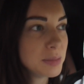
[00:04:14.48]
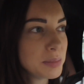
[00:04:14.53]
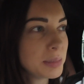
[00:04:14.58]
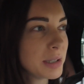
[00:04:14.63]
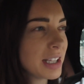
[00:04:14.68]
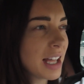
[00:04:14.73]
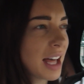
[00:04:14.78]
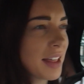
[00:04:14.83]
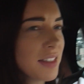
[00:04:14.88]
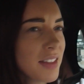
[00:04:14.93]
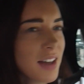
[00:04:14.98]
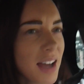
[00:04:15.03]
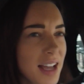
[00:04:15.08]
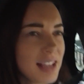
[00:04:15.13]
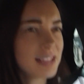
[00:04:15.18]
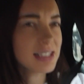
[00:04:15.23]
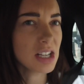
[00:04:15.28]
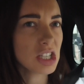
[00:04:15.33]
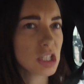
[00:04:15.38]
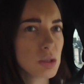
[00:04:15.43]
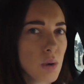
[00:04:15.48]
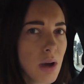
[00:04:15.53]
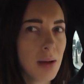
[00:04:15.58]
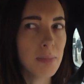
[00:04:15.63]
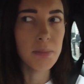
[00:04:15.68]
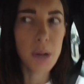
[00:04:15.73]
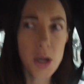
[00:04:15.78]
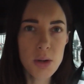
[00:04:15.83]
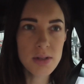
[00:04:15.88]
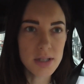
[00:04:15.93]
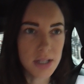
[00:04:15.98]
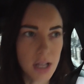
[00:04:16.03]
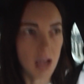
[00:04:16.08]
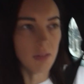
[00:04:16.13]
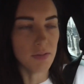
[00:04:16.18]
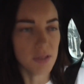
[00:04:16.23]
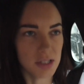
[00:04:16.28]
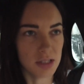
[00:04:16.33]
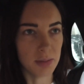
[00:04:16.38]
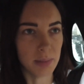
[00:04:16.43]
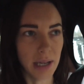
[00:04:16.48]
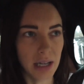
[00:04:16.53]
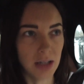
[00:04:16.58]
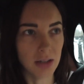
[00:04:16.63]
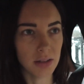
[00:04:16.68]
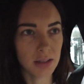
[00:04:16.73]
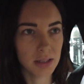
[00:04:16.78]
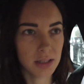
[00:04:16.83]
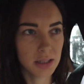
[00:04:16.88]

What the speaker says: But I think that is actually what I'm most nervous about.